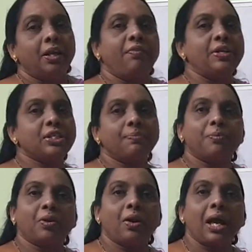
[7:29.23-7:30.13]
If it is a
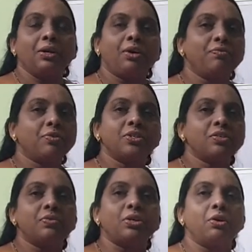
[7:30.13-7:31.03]
prolonged of
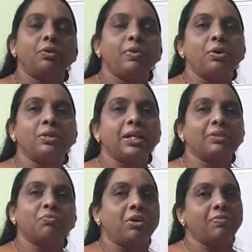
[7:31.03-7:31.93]
course we, do, we know
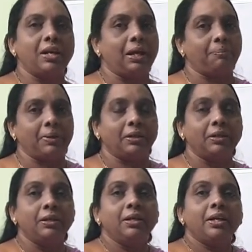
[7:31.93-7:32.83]
that what will happen.
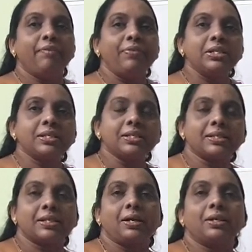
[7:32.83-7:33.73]
If it is
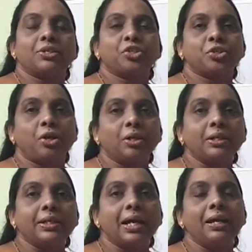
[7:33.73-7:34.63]
a, a
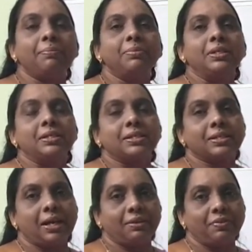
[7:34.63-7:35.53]
short time
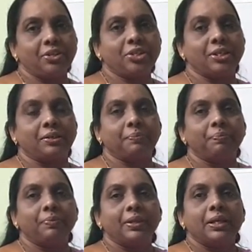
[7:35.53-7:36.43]
starvation
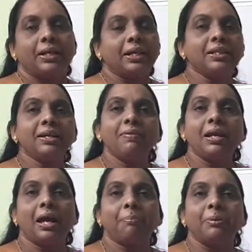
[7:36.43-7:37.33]
nothing will
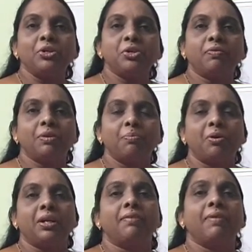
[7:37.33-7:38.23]
happen to our
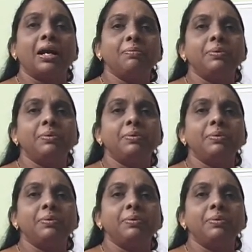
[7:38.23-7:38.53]
body. Why?